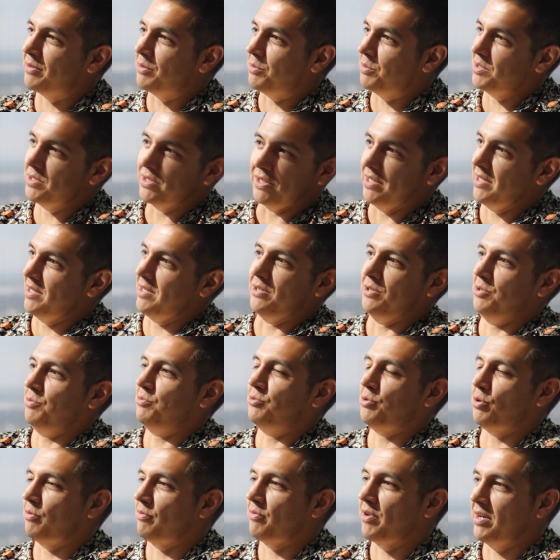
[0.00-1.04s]
or was it like you
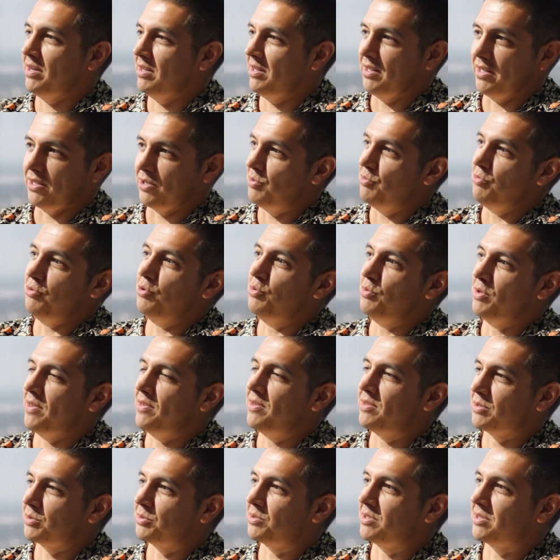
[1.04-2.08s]
dove right in, like you knew that
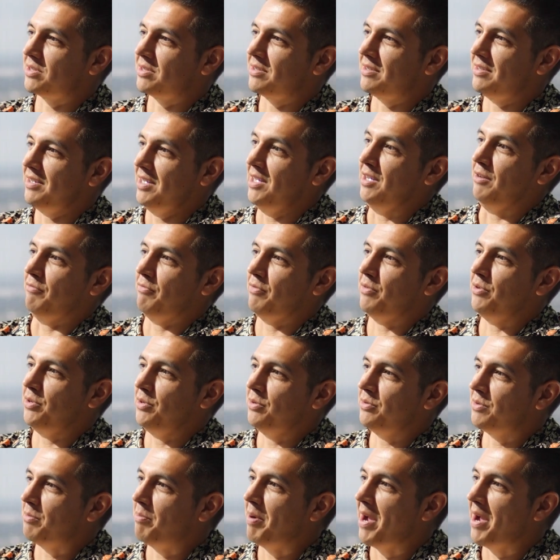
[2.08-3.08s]
this was it for you, the